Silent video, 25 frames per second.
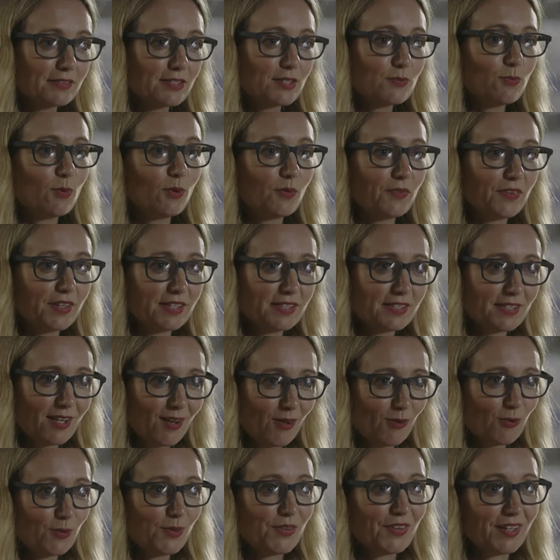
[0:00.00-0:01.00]
That's what this
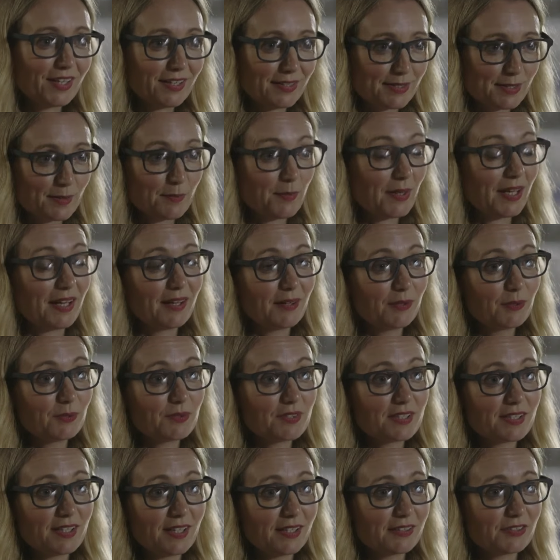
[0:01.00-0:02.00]
whole thing is
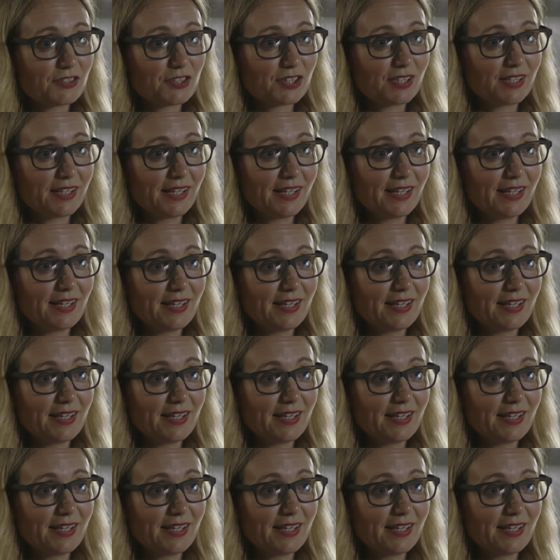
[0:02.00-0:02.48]
about, actually.